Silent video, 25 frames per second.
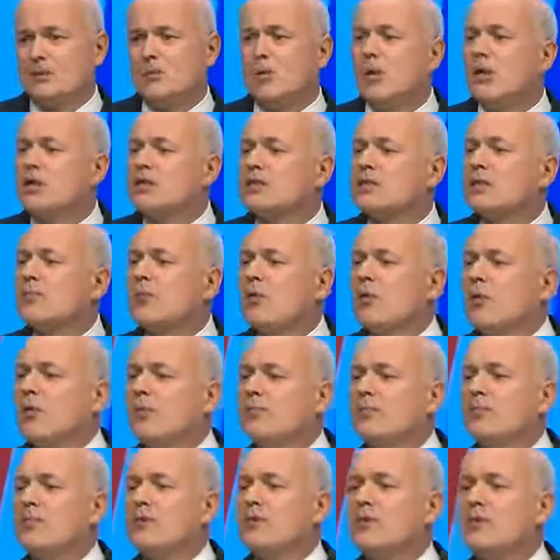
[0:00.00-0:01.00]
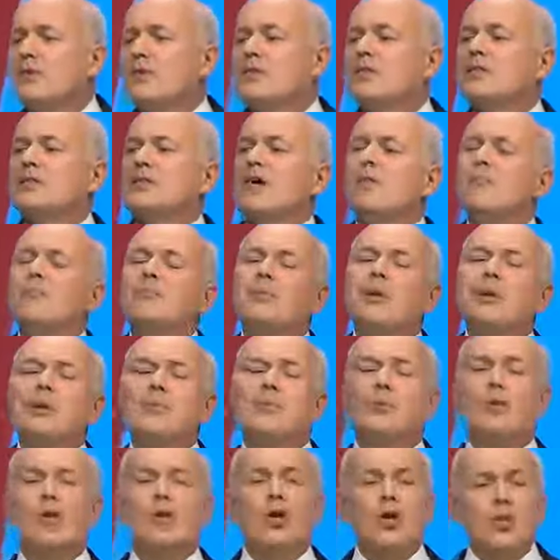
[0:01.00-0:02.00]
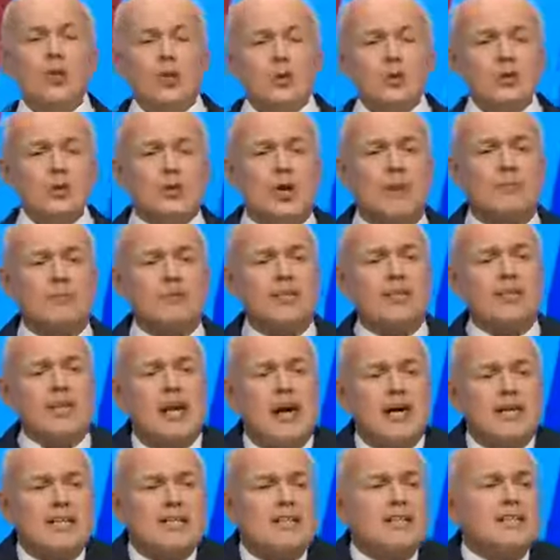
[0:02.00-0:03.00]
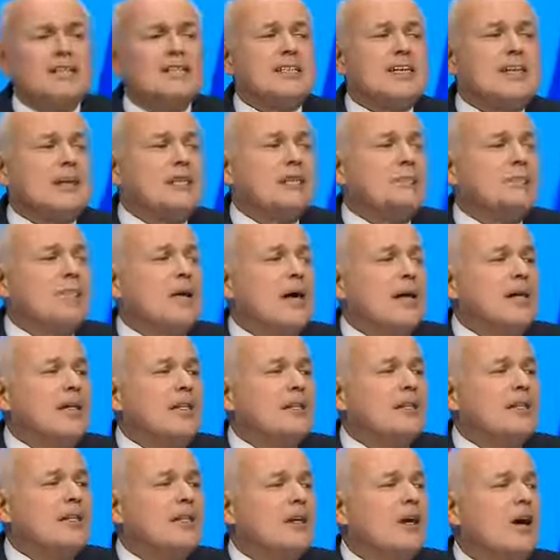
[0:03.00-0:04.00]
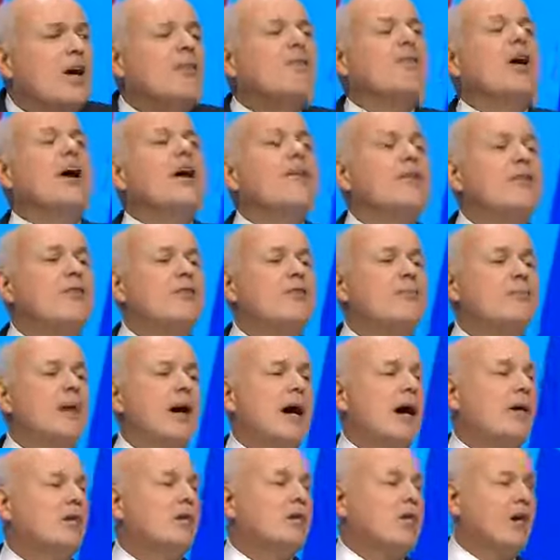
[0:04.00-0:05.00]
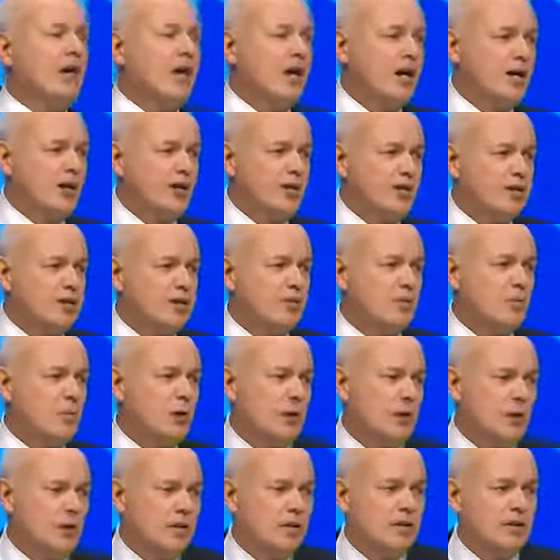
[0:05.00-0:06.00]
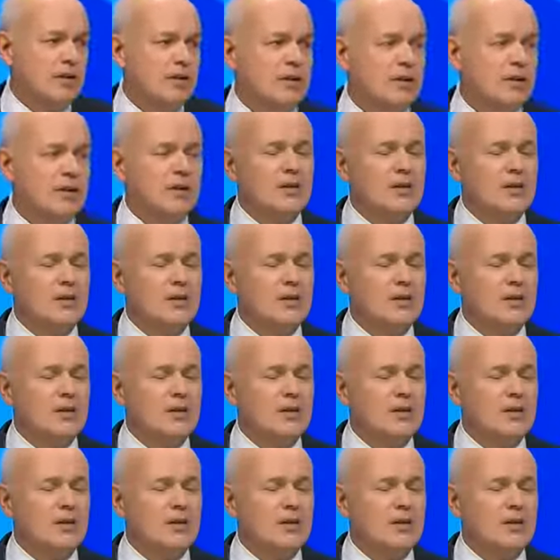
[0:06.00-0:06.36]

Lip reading: Worst of all, some people lose up to 96 pence of every pound earned in work